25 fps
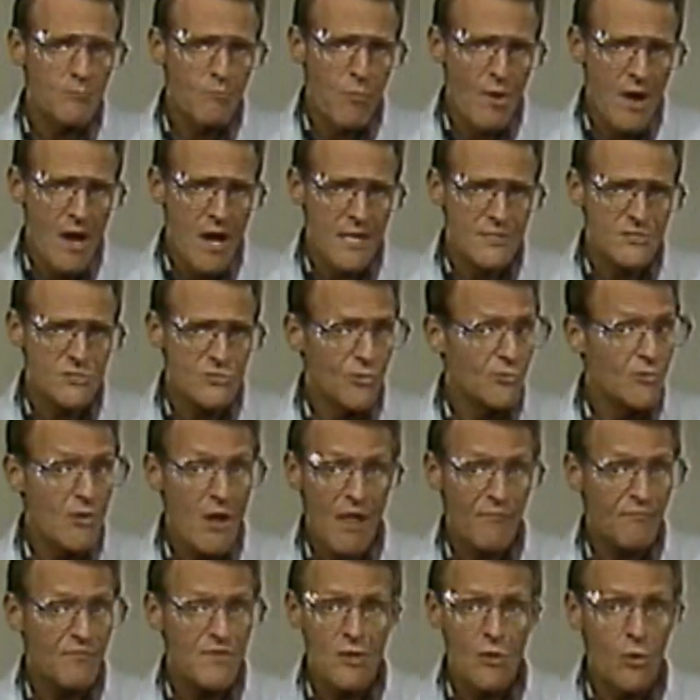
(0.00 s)
bonds are
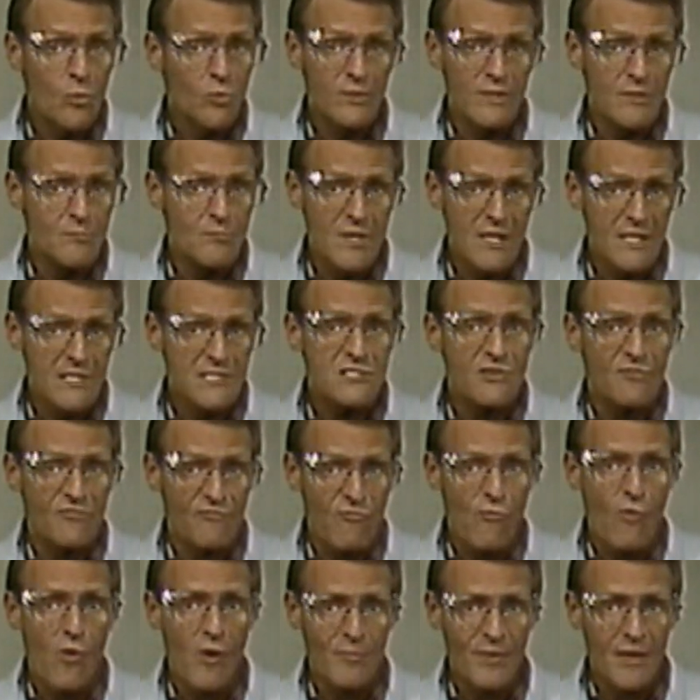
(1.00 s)
not the only means of
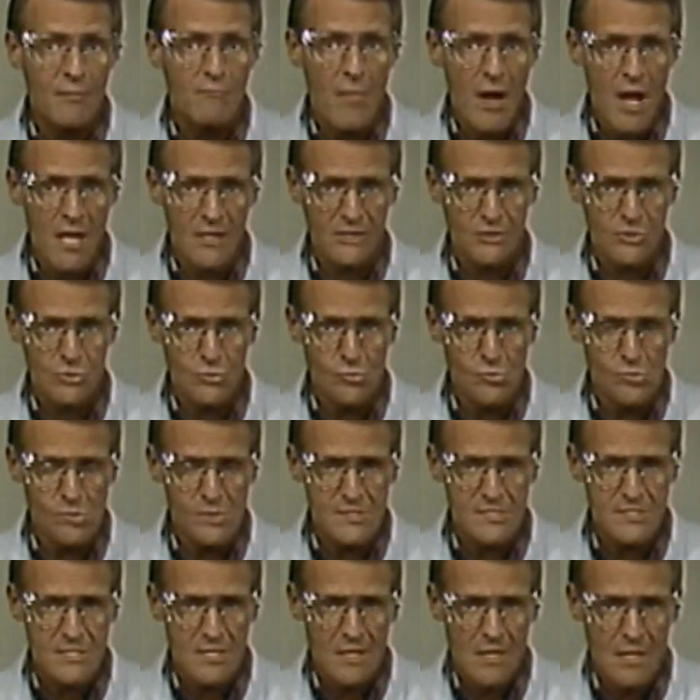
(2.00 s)
forming
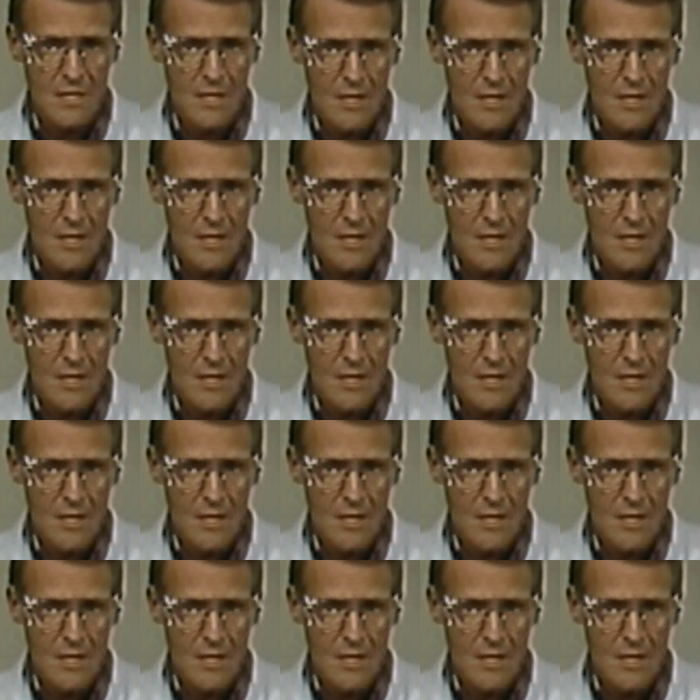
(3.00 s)
molecules.